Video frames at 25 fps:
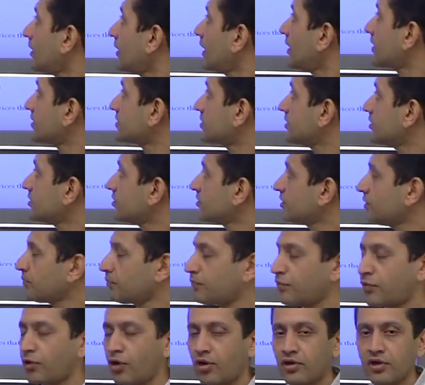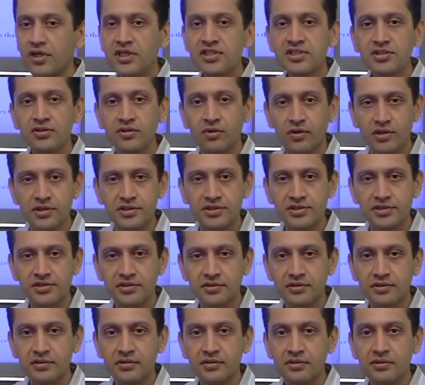Next is the products
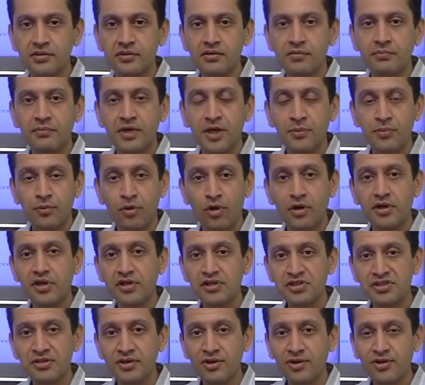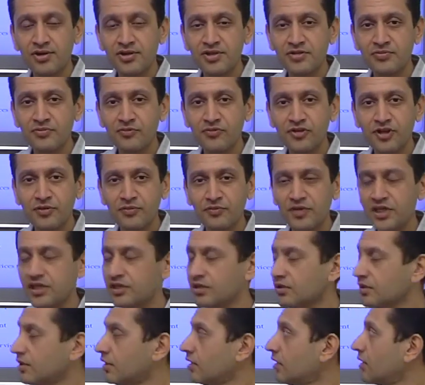knowledge. By products knowledge we
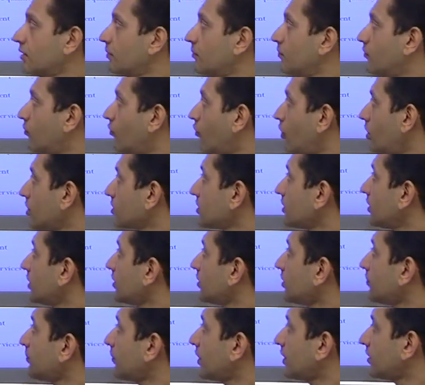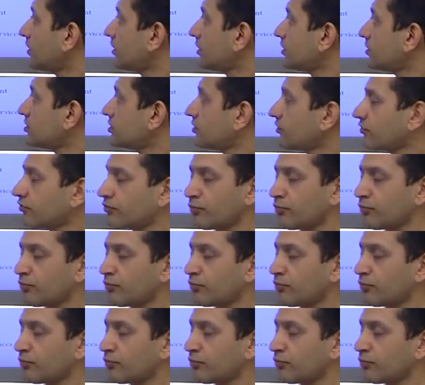mean what are the methods